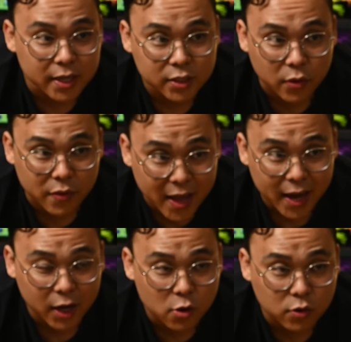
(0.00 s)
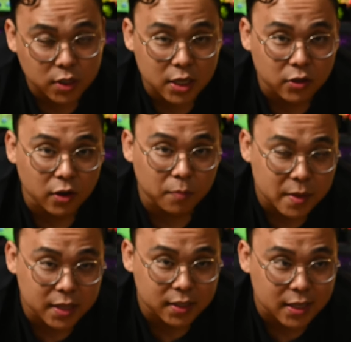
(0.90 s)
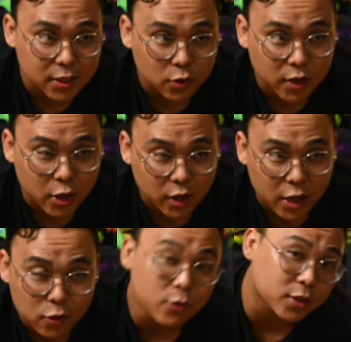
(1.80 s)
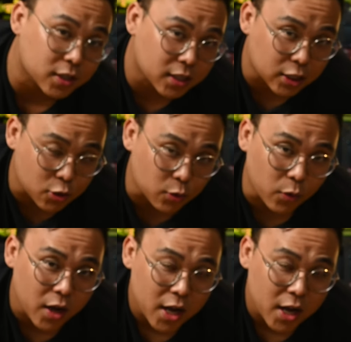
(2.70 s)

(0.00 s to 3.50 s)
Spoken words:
so that goes into your PC so that you can use the two